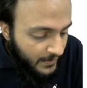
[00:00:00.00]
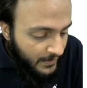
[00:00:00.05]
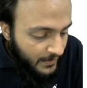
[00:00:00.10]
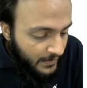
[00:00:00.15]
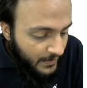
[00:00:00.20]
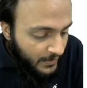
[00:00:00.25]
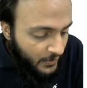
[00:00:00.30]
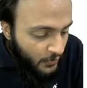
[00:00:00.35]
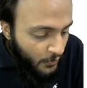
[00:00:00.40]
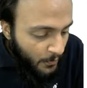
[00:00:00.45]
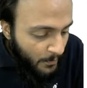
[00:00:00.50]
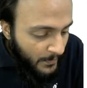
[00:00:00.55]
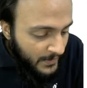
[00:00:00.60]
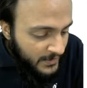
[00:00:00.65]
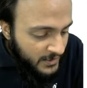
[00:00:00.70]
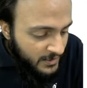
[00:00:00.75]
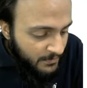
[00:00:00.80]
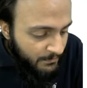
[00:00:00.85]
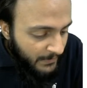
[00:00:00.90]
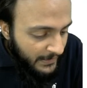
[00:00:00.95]
You
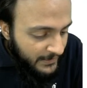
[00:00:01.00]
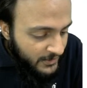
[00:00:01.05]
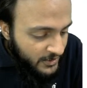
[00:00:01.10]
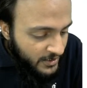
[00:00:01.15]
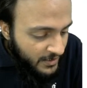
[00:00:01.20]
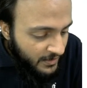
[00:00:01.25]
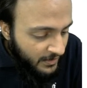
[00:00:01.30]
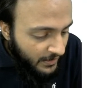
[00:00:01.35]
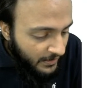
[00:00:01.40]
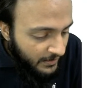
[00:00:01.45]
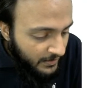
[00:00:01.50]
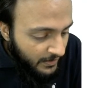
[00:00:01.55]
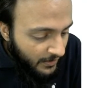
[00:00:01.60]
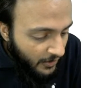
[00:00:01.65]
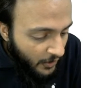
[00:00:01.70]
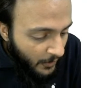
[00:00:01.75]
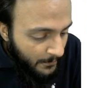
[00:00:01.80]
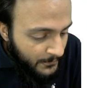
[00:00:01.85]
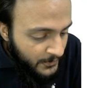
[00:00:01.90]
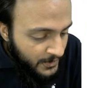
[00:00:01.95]
must mention in the
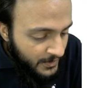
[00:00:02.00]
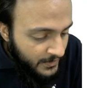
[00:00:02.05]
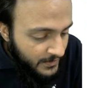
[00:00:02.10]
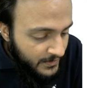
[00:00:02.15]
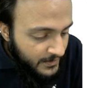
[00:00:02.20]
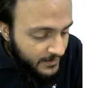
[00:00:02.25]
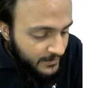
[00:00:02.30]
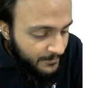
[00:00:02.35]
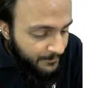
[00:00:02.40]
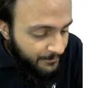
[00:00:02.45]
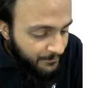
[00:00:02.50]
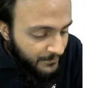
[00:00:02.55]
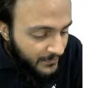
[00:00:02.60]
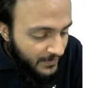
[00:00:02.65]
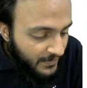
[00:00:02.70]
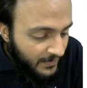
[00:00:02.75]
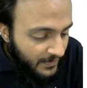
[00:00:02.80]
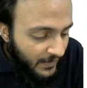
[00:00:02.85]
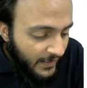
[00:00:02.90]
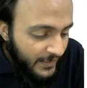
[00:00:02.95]
options.
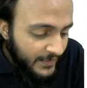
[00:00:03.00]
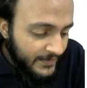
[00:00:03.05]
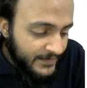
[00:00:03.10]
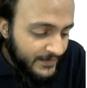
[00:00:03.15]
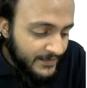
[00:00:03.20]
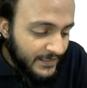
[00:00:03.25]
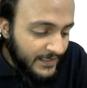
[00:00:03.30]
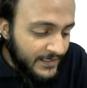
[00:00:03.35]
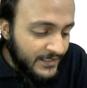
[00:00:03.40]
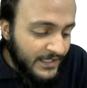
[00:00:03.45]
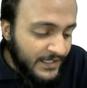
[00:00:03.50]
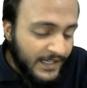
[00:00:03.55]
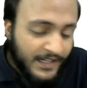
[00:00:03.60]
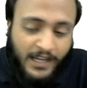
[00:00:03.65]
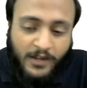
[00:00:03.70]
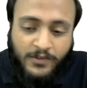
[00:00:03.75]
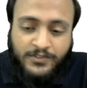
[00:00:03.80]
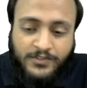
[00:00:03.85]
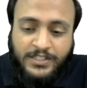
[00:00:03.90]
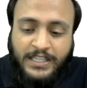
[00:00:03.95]
Are Sanjay
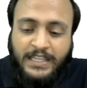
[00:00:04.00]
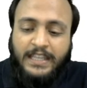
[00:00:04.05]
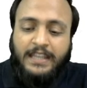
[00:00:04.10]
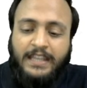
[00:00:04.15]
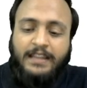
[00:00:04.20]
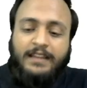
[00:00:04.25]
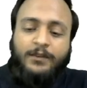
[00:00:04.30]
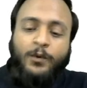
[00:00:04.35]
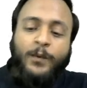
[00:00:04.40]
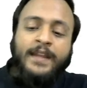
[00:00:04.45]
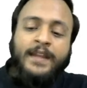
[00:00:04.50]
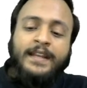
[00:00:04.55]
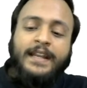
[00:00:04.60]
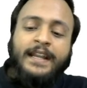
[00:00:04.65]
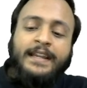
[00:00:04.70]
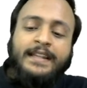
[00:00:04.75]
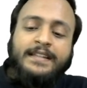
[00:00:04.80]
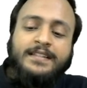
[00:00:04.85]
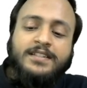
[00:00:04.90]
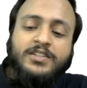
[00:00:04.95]
Rao ji, when
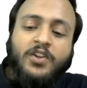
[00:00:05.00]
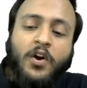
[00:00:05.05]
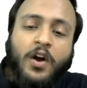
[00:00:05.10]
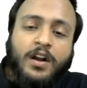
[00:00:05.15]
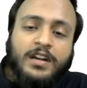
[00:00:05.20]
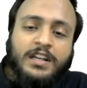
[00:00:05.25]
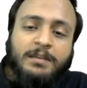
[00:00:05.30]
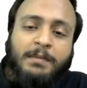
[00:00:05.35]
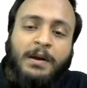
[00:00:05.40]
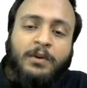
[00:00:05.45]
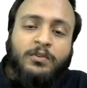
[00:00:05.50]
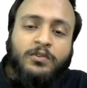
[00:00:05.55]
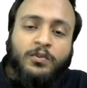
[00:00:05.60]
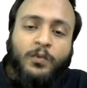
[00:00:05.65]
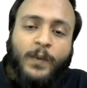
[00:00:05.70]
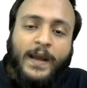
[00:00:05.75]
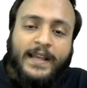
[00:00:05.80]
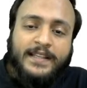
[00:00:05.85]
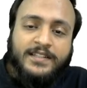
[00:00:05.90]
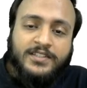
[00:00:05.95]
it is talked about
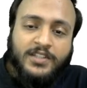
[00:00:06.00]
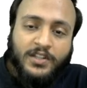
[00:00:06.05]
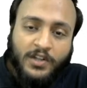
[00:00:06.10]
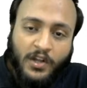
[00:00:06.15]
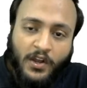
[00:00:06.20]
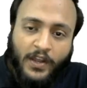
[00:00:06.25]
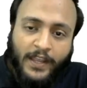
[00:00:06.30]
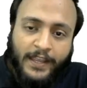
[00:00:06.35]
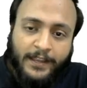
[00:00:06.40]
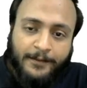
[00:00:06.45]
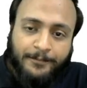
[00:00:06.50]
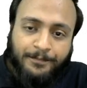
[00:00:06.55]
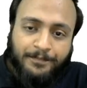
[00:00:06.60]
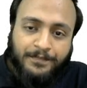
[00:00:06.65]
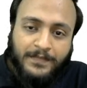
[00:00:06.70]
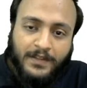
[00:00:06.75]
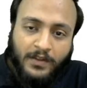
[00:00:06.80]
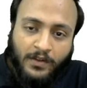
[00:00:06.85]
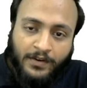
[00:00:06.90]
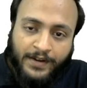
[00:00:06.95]
Viceroy,
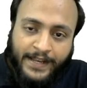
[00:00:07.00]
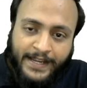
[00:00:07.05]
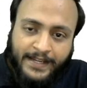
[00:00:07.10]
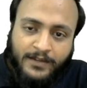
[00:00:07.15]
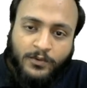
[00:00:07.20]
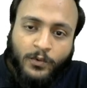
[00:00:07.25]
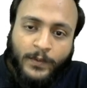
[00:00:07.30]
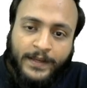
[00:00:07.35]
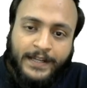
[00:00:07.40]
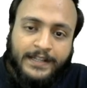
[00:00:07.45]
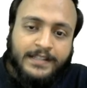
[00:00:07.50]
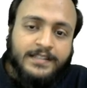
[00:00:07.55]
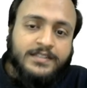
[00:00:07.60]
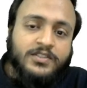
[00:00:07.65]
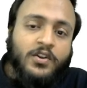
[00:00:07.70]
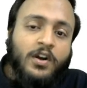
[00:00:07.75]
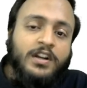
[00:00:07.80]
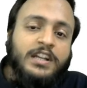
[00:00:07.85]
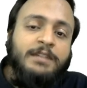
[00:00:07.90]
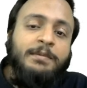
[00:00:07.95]
all right, when it is
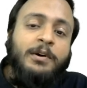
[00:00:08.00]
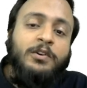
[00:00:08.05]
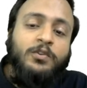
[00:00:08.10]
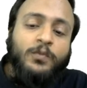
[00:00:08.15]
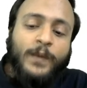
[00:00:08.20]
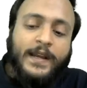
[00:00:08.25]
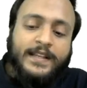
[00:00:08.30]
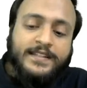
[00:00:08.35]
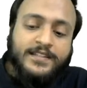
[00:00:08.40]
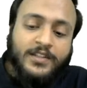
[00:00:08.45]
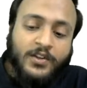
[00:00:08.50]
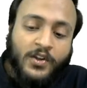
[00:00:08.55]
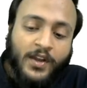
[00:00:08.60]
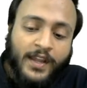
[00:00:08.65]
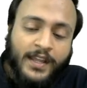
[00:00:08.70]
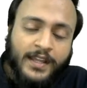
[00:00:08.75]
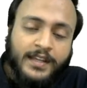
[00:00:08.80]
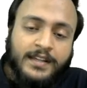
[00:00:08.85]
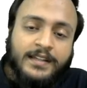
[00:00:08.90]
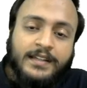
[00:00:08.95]
talked about
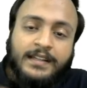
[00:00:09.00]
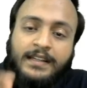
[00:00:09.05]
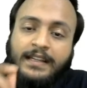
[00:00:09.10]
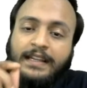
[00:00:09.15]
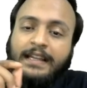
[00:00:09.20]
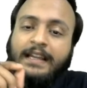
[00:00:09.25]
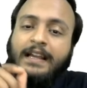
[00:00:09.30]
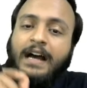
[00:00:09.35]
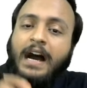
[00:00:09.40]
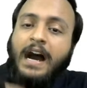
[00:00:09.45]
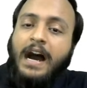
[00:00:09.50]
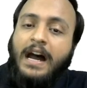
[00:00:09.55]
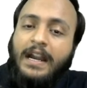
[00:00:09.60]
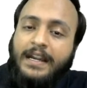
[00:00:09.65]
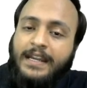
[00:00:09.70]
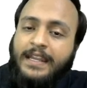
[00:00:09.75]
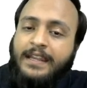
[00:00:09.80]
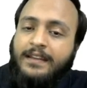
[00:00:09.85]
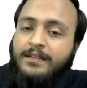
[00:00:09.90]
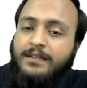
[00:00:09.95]
Viceroy, Harding